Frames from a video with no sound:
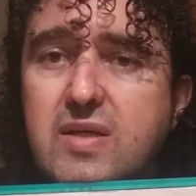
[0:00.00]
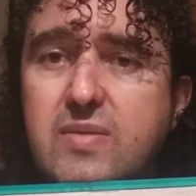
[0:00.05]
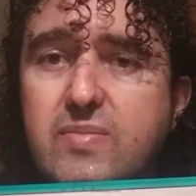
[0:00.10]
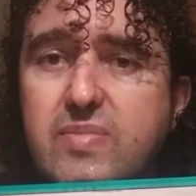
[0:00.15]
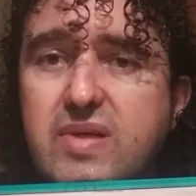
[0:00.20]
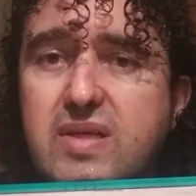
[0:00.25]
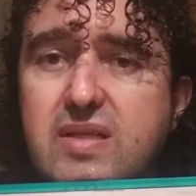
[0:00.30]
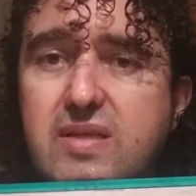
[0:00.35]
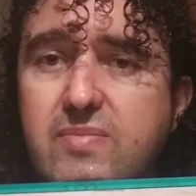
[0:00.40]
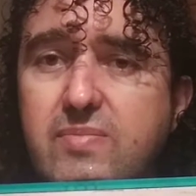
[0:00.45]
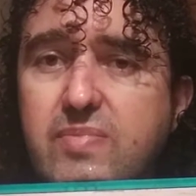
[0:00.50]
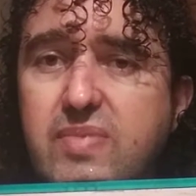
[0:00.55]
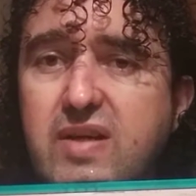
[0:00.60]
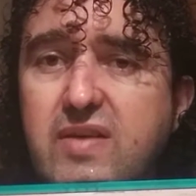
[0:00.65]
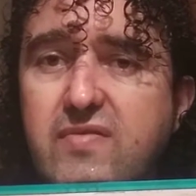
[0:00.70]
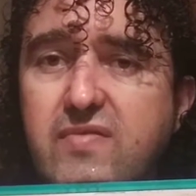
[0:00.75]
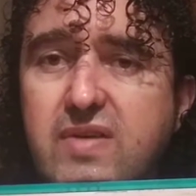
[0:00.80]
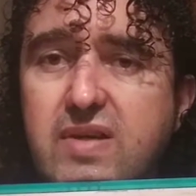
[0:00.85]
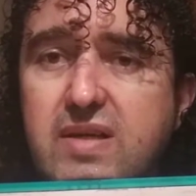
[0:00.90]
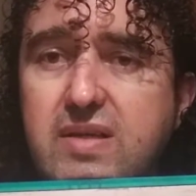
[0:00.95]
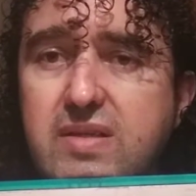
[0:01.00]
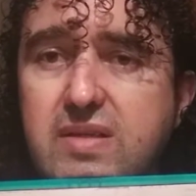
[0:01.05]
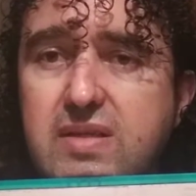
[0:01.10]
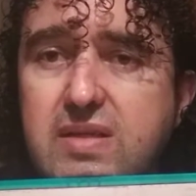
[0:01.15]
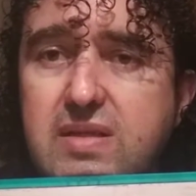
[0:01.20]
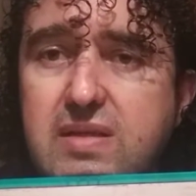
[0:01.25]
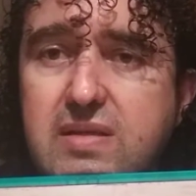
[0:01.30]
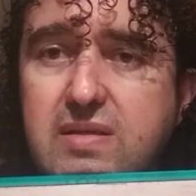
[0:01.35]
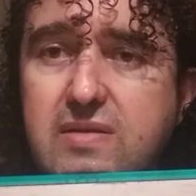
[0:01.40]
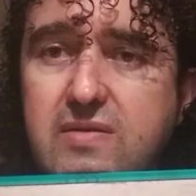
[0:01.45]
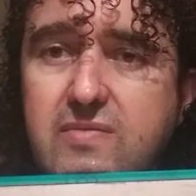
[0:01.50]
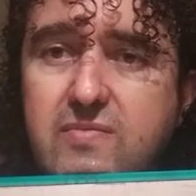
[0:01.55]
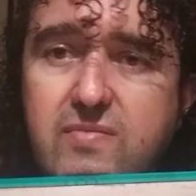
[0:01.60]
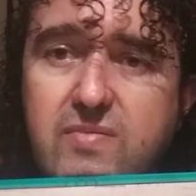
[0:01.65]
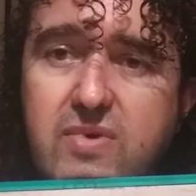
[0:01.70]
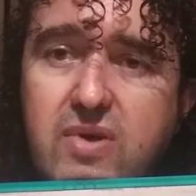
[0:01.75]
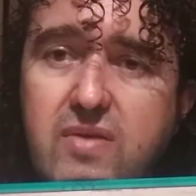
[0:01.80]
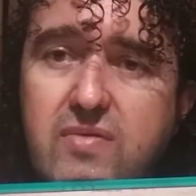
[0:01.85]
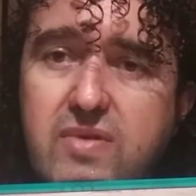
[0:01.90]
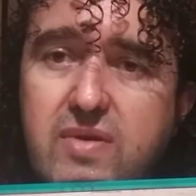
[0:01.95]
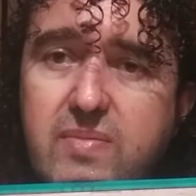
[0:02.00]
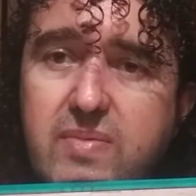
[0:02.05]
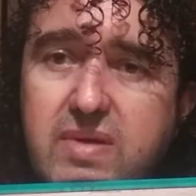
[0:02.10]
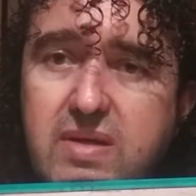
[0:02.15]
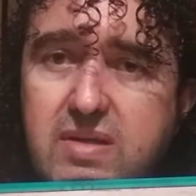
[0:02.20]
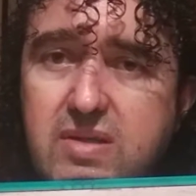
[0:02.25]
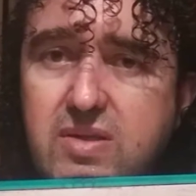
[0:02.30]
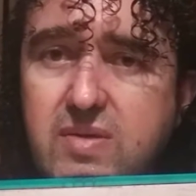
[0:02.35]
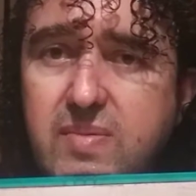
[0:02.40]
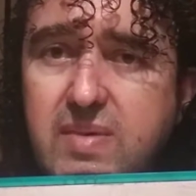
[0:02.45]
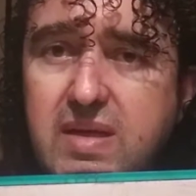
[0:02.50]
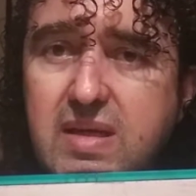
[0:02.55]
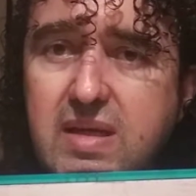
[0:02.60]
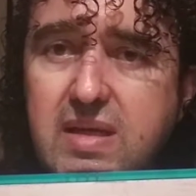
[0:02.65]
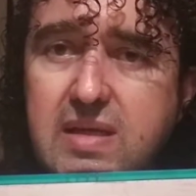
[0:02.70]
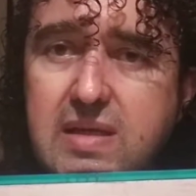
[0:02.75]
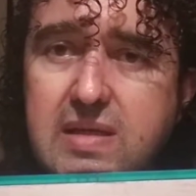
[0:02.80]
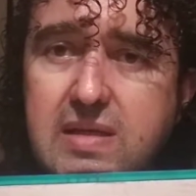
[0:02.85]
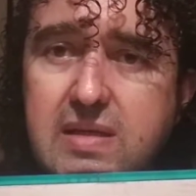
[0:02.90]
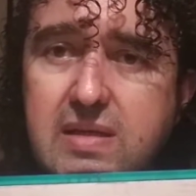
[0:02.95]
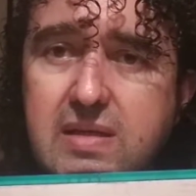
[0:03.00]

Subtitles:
Present perfect of the verb to be.